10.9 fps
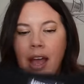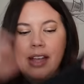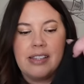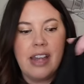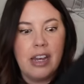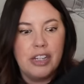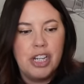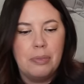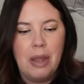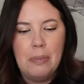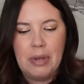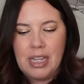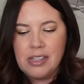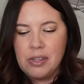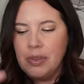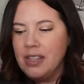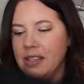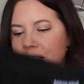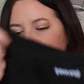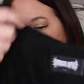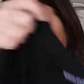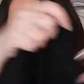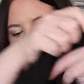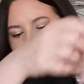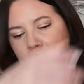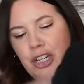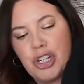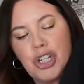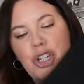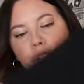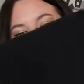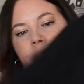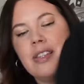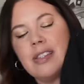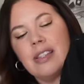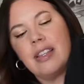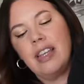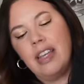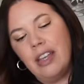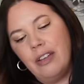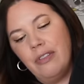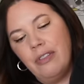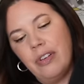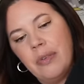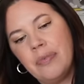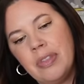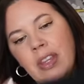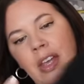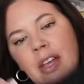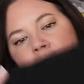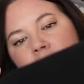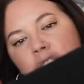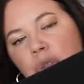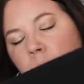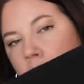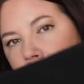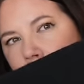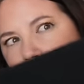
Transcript: it's not a cheap company. So this is a little like short sleeve sweater. I